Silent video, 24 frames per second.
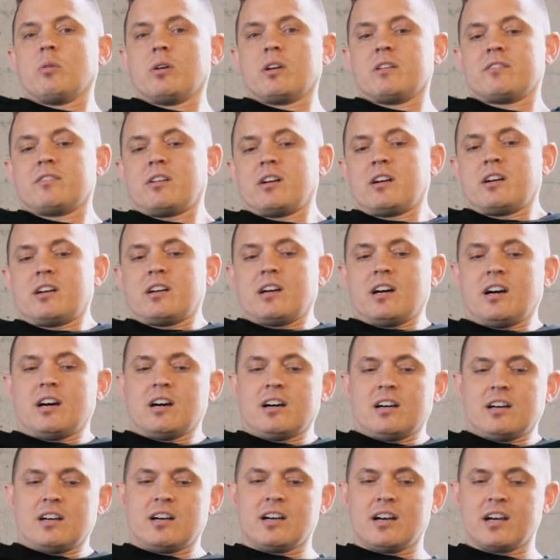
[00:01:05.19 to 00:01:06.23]
one of
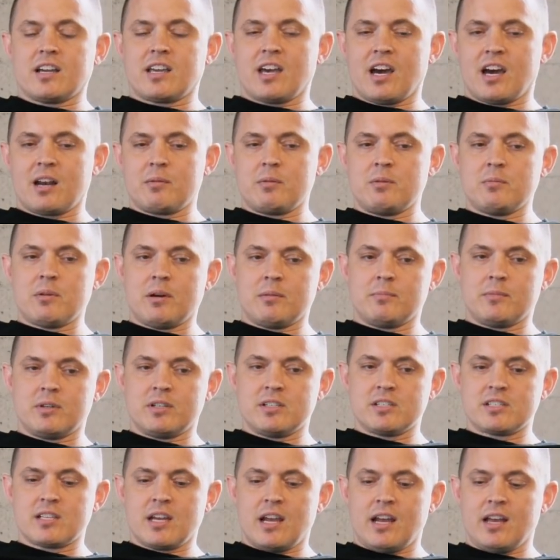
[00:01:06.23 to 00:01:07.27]
our Academy
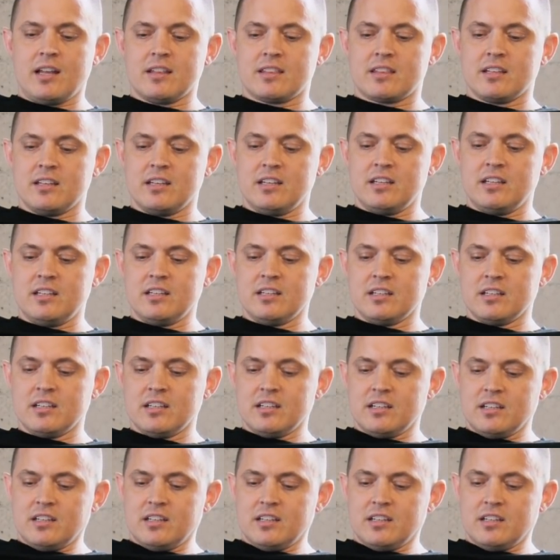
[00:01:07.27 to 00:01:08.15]
members, Anthony,